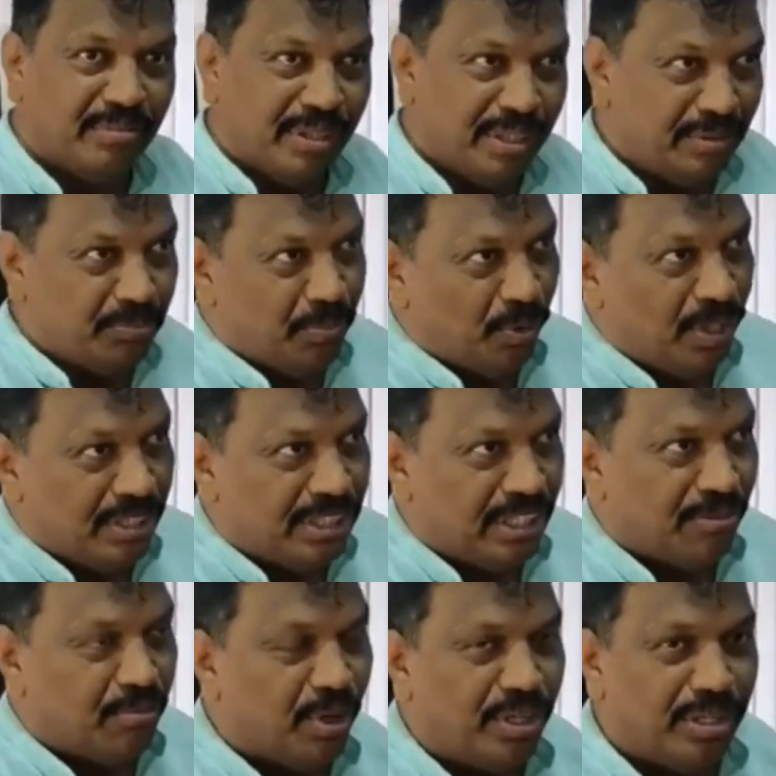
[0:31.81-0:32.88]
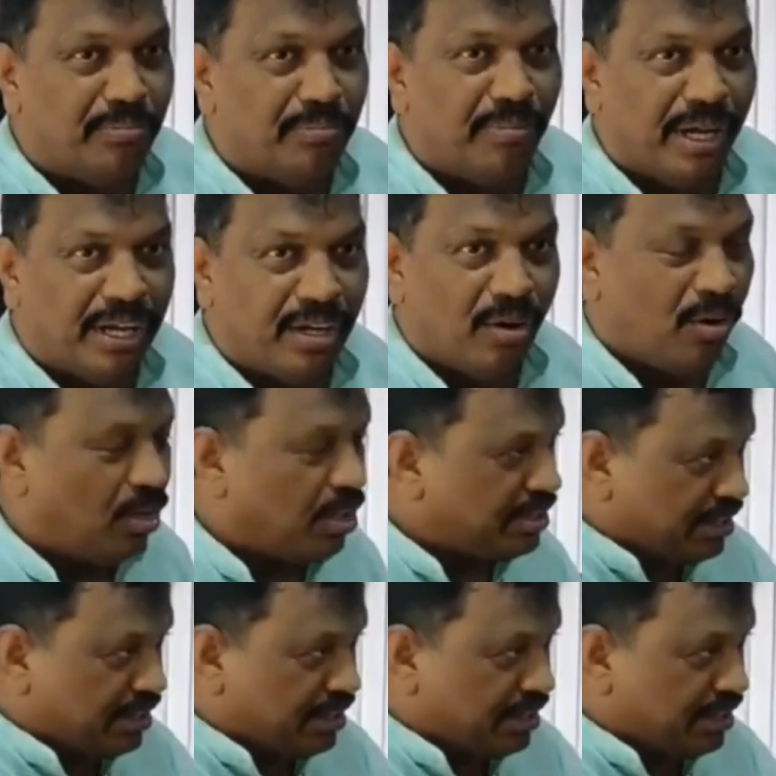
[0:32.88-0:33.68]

But police have brought him back or